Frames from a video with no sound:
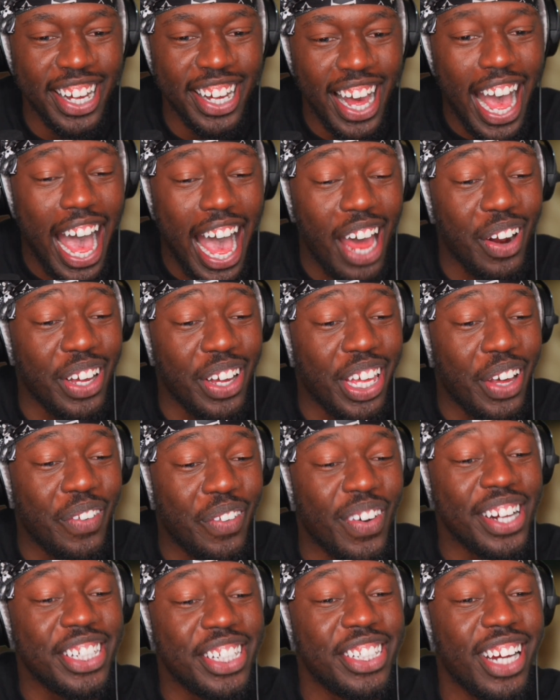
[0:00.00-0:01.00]
I don't
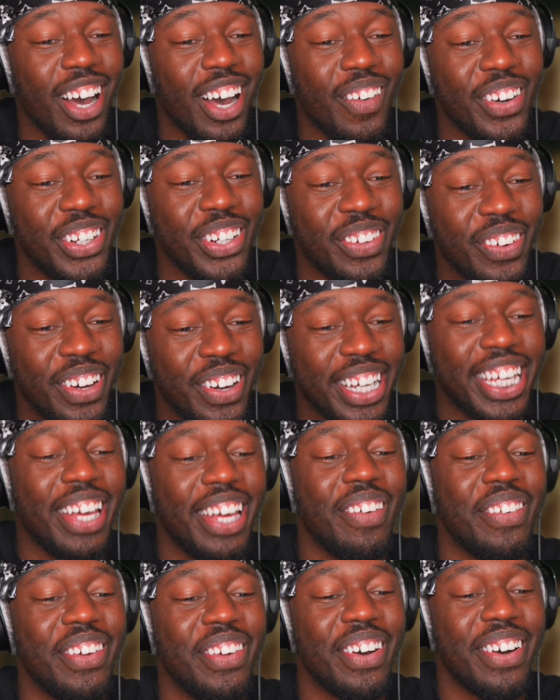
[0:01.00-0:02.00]
care what y'all were doing.
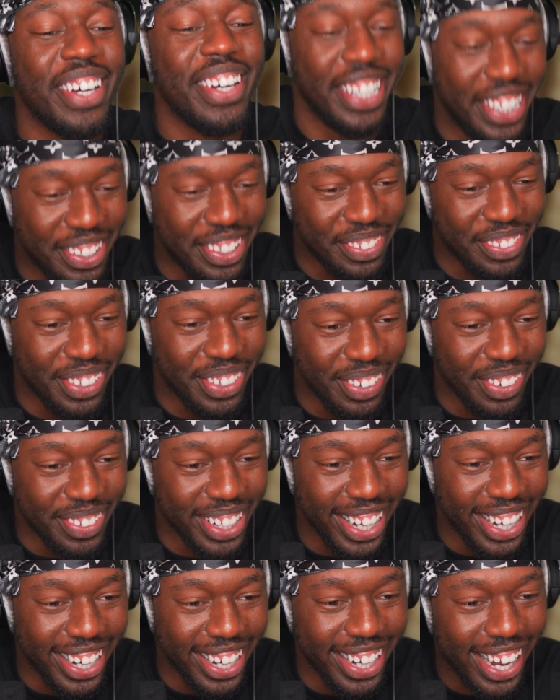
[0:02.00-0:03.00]
Keep doing it. You feel
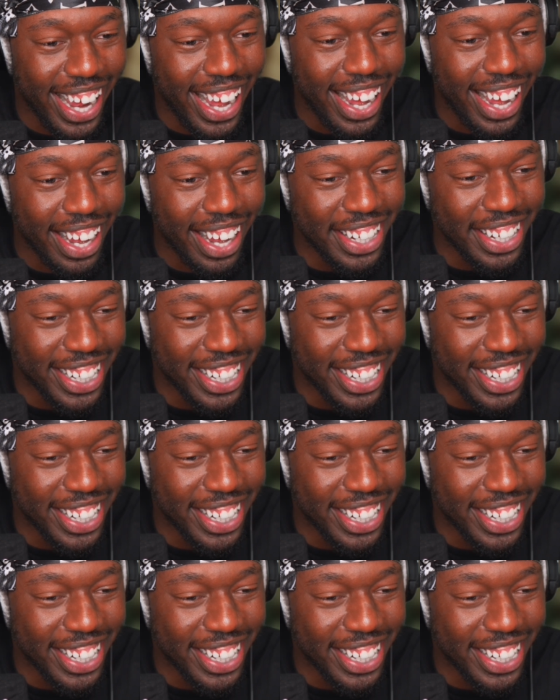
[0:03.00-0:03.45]
me? Like, God.